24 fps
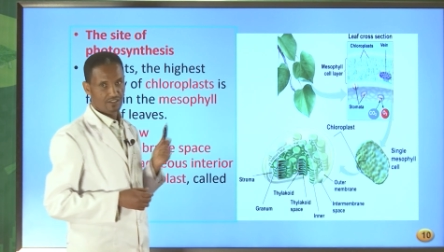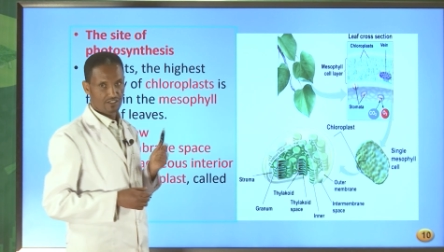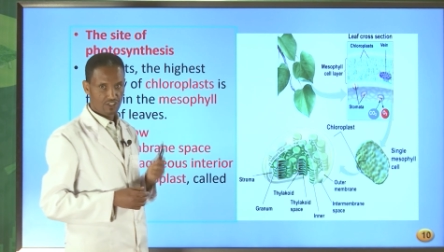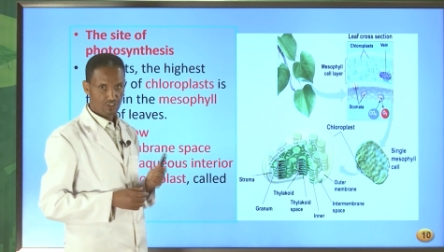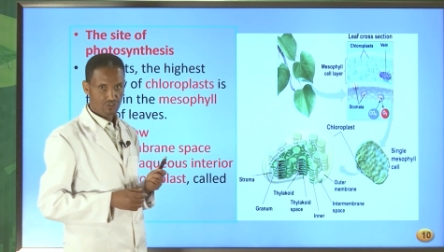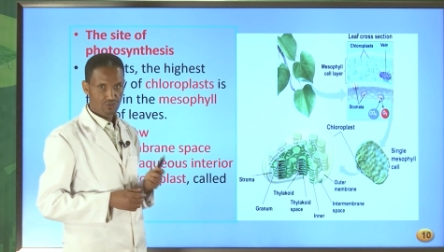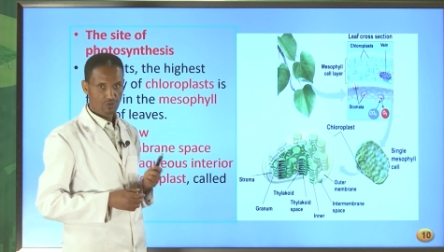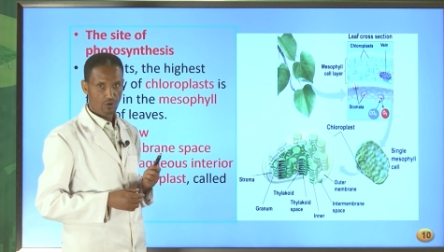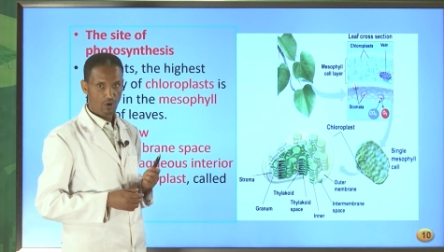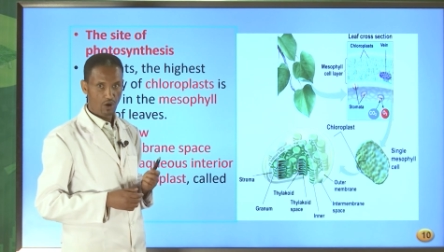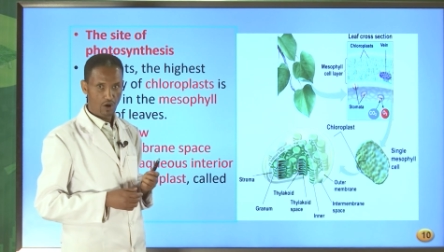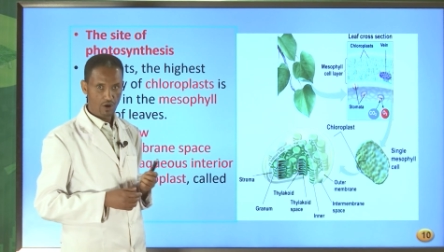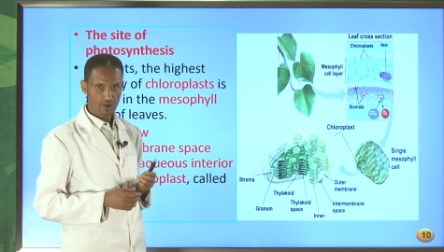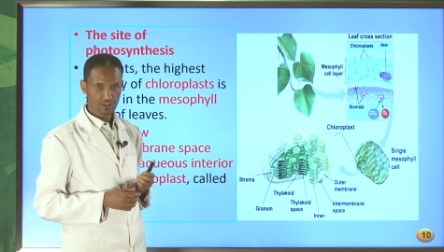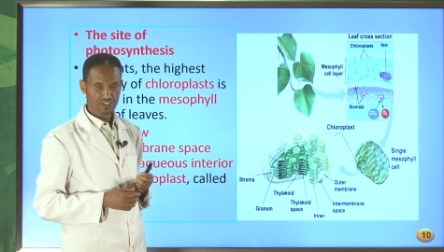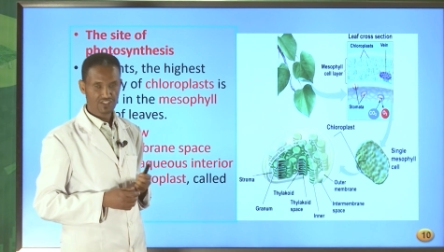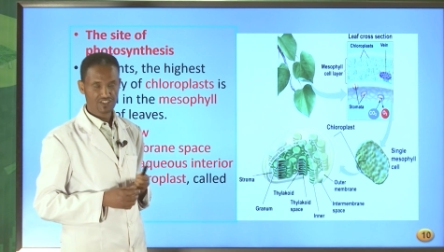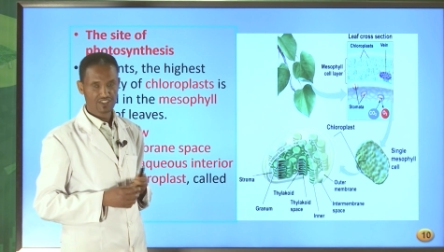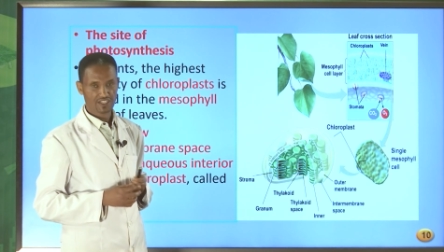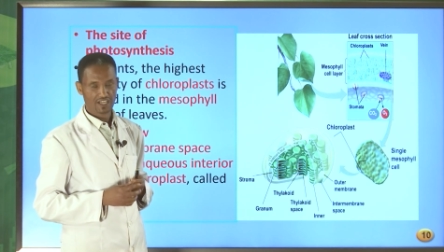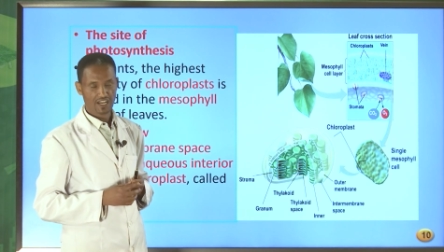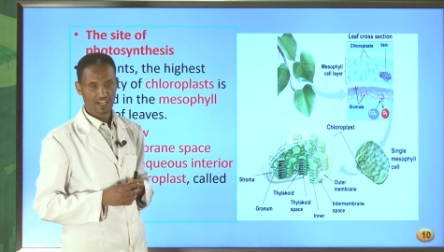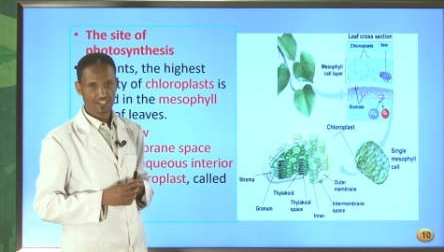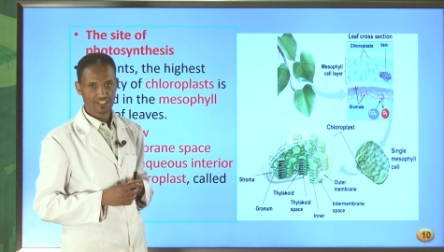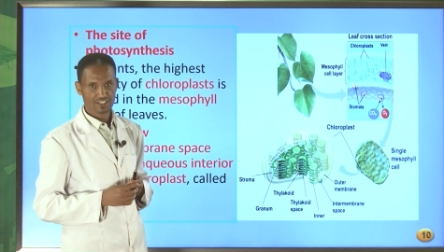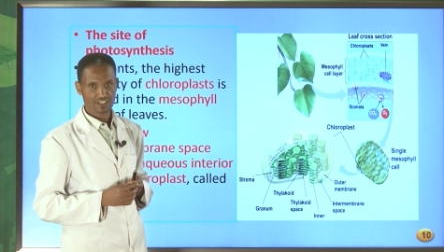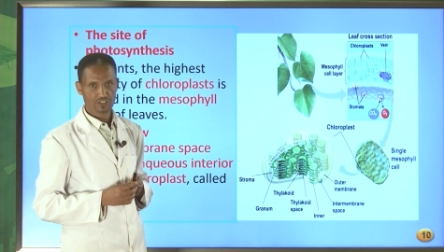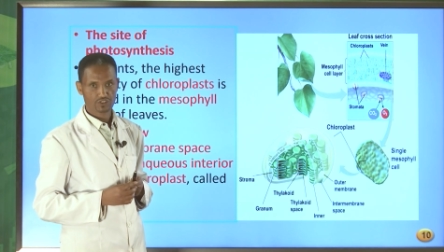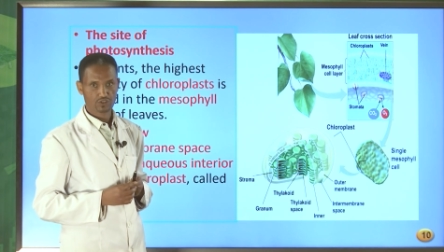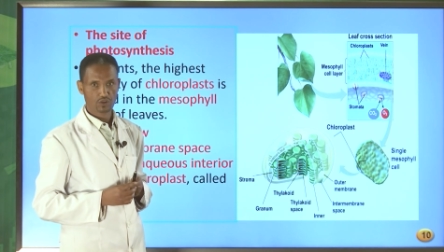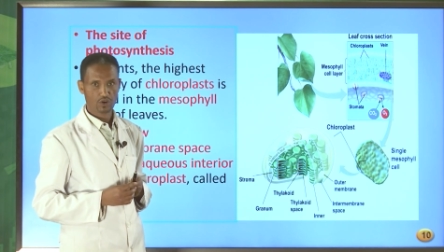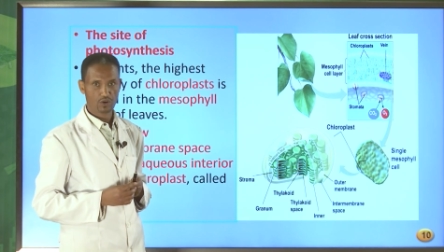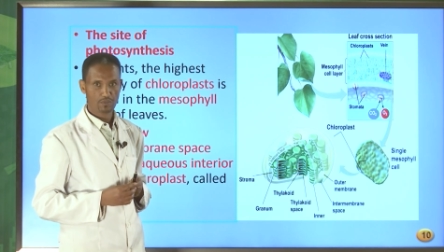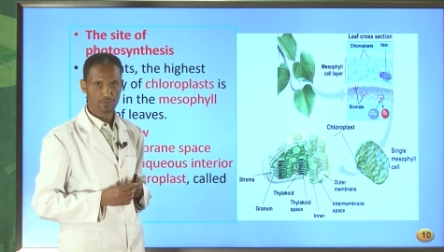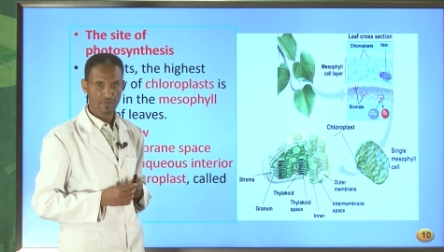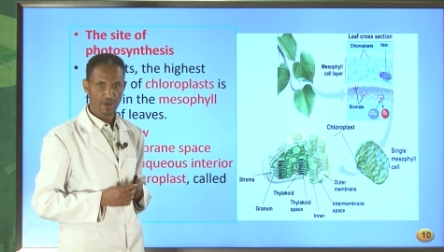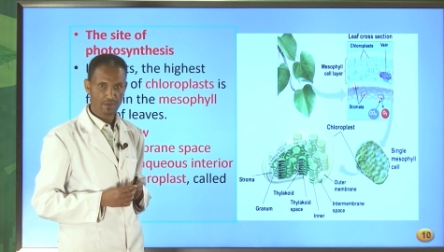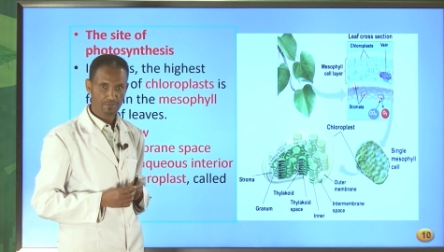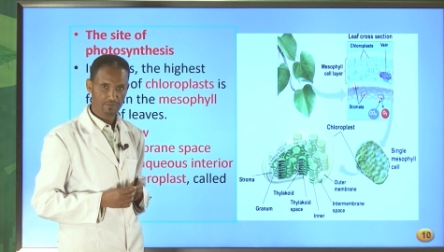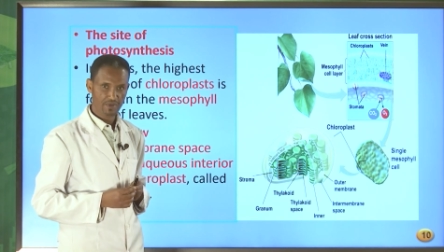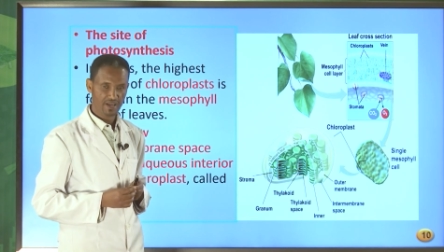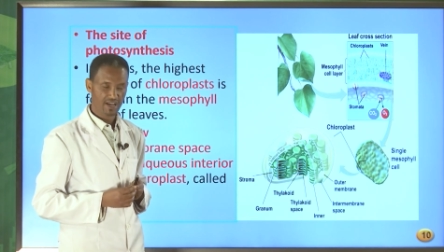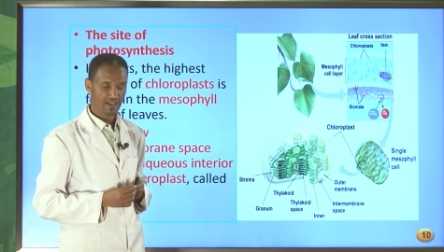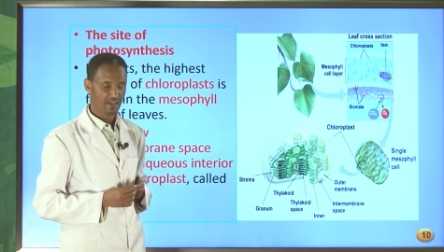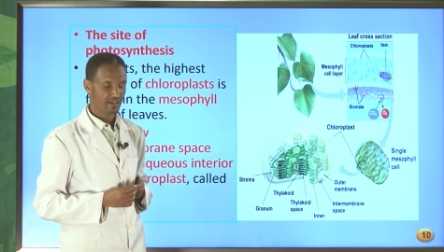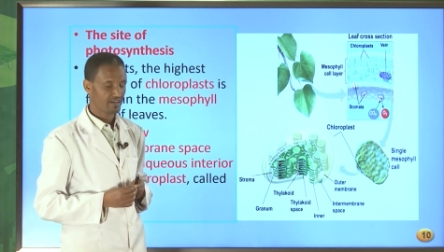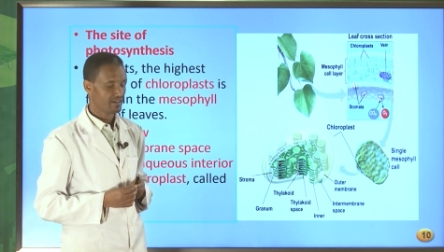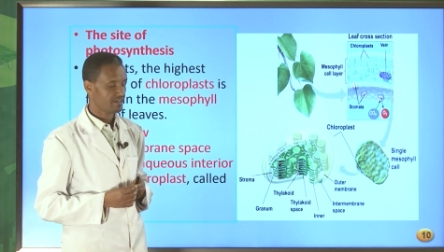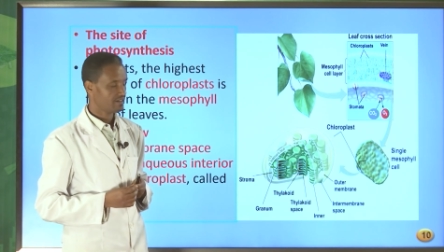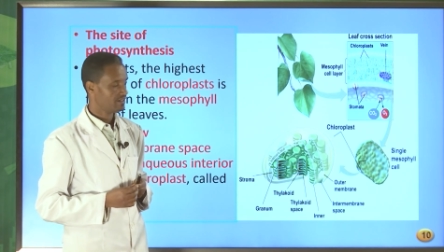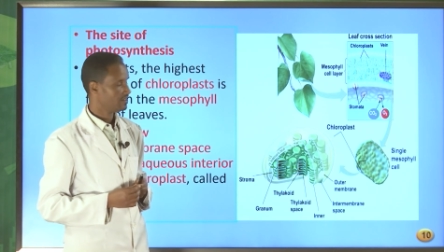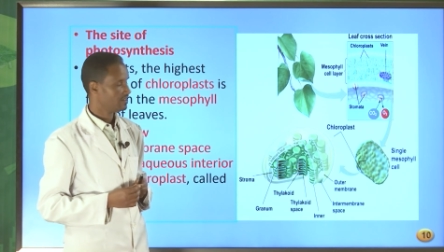its own structures or membrane,